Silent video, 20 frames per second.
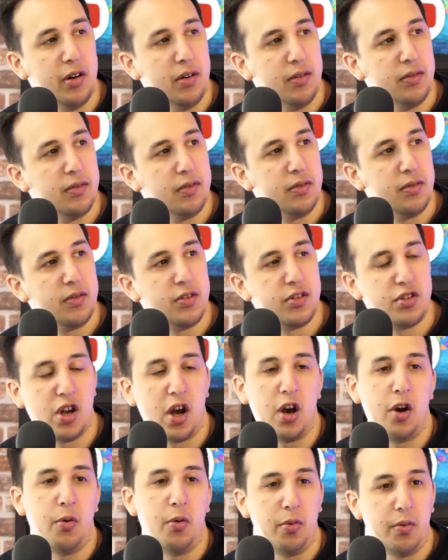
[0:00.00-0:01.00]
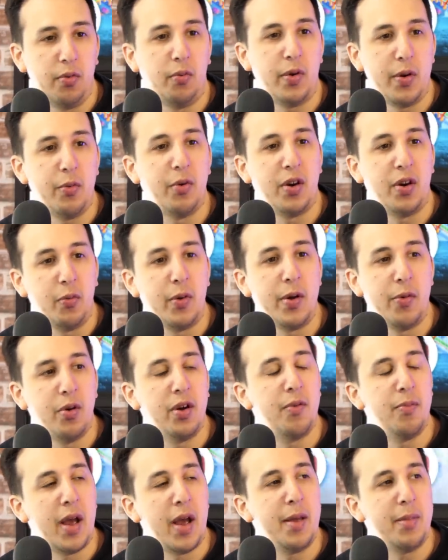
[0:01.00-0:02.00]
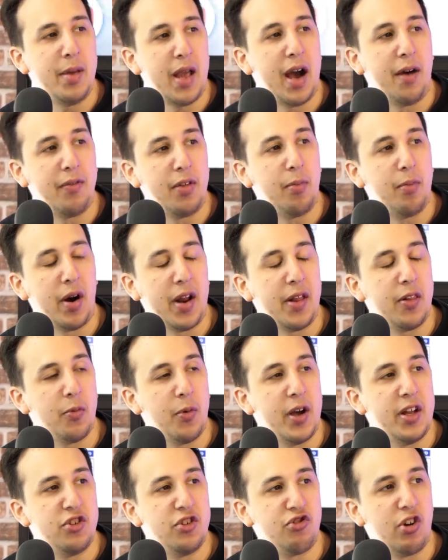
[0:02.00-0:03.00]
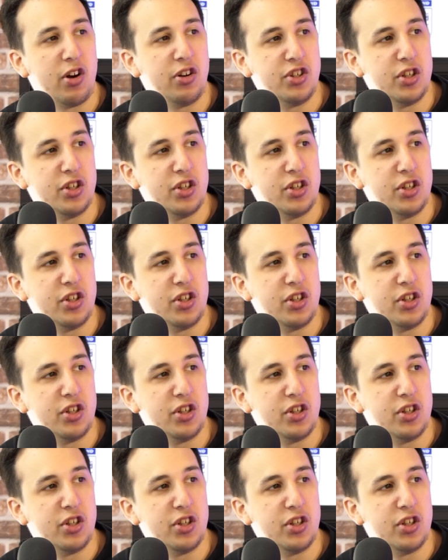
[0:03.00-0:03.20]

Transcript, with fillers: No. So we would maybe have to break the wage structure